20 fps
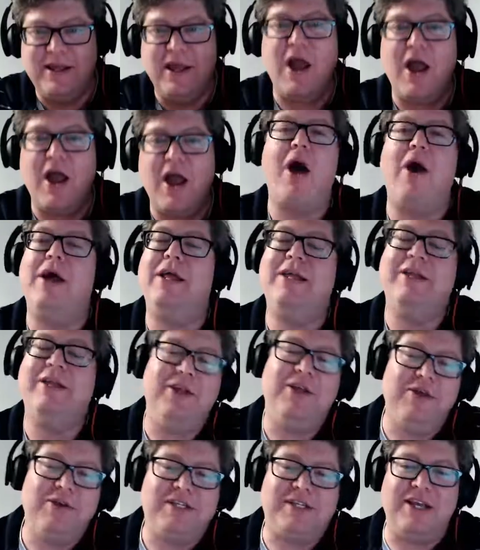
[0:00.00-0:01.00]
Uh,
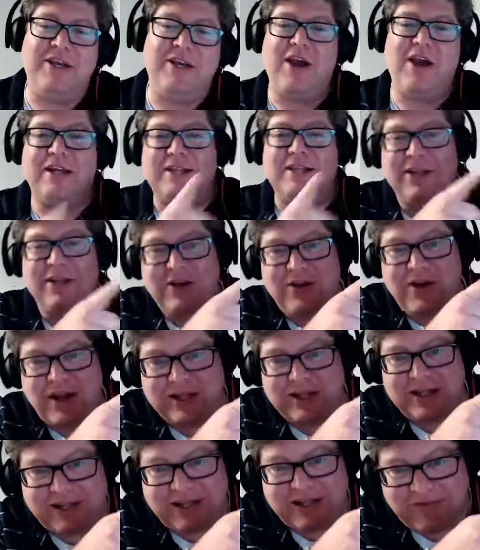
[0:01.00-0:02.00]
you you got you got
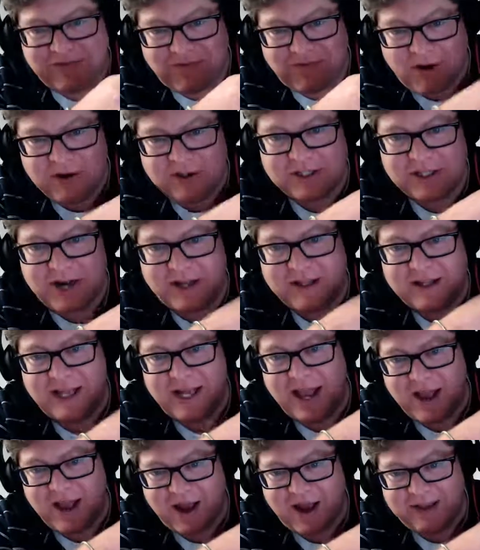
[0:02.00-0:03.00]
frozen on
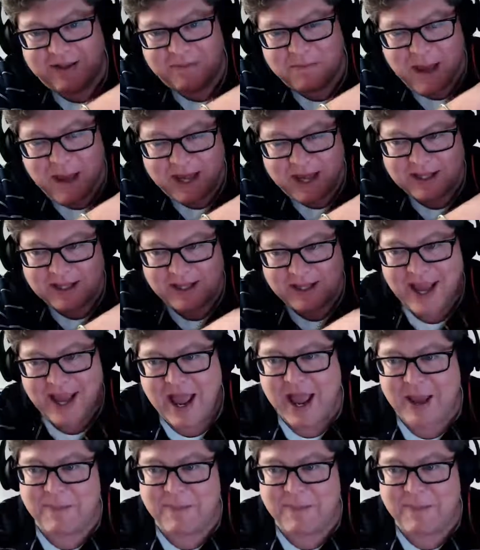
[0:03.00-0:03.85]
the on making the A,